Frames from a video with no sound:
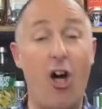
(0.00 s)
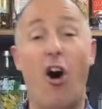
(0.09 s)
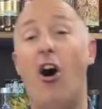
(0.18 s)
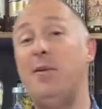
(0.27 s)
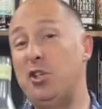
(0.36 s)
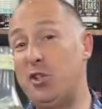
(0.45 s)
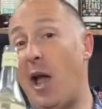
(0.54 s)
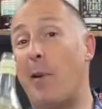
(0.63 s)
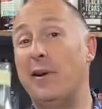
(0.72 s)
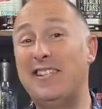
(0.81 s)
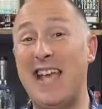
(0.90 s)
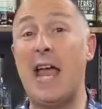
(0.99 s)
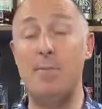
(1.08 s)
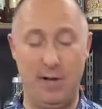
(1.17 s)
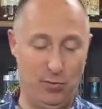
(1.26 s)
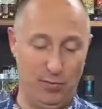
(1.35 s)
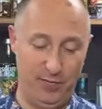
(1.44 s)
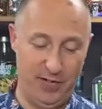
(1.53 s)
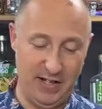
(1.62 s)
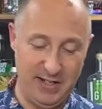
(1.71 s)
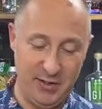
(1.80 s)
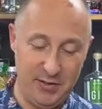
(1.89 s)
I'm just going 10 mil for
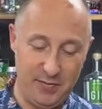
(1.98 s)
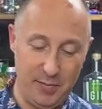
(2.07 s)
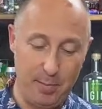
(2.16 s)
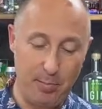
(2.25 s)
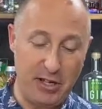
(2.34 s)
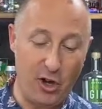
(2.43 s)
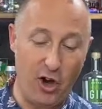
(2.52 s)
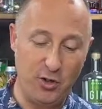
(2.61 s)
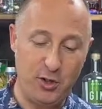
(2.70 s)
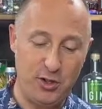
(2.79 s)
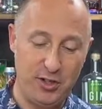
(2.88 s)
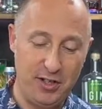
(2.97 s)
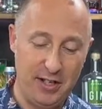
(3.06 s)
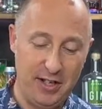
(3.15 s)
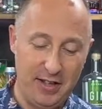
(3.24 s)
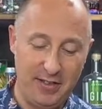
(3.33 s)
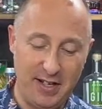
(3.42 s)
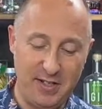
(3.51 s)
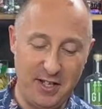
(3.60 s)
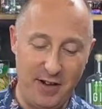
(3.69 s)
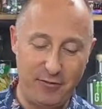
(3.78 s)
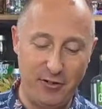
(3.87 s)
this because there's
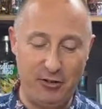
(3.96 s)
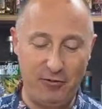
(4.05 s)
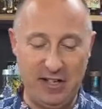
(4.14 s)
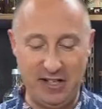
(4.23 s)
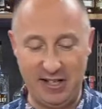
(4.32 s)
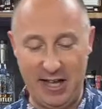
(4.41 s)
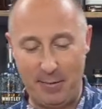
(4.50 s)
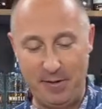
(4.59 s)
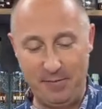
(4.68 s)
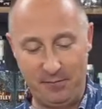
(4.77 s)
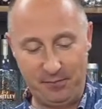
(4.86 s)
another ingredient coming